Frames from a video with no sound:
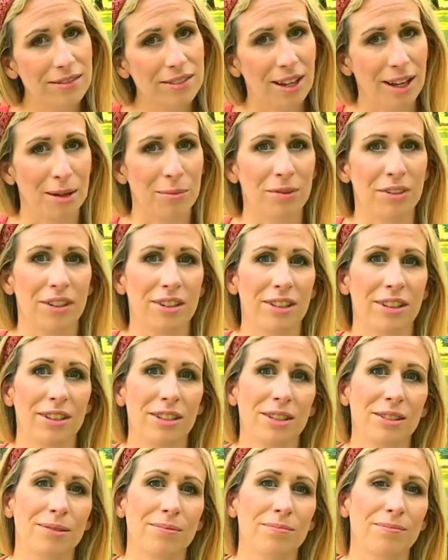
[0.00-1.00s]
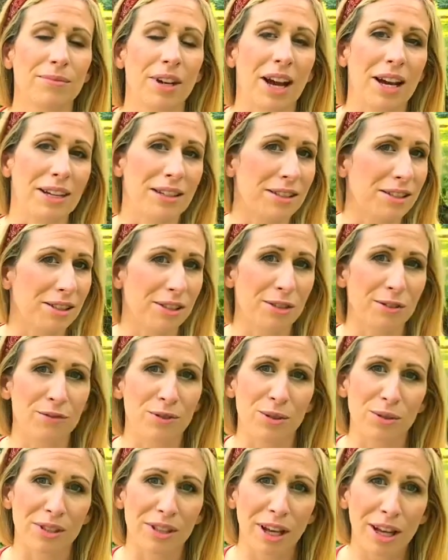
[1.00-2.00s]
I'm gonna ice it a
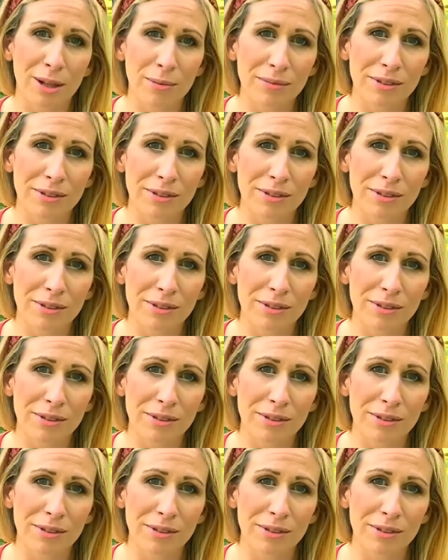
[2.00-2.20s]
few times